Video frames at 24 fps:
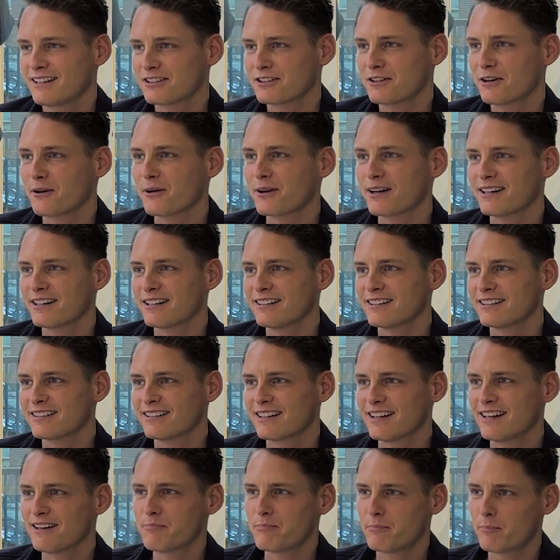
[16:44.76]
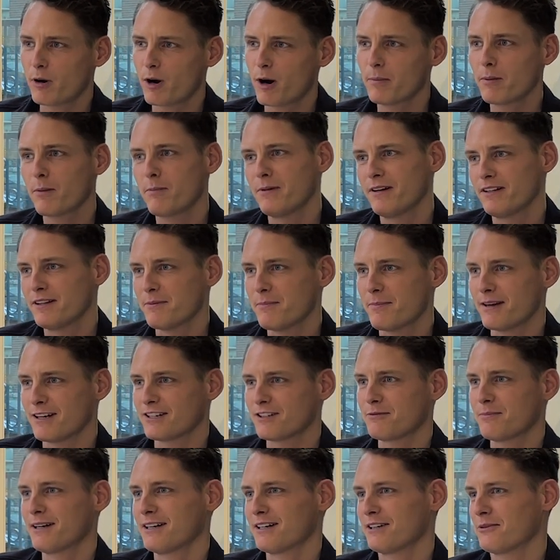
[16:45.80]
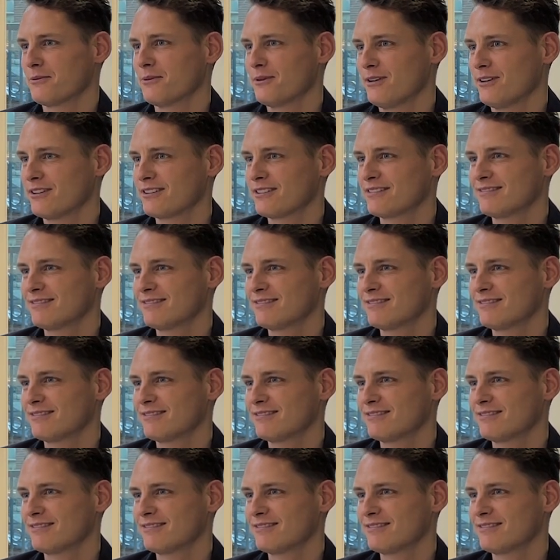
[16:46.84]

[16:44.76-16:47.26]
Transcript: Their slogan is probably the best beer in the world.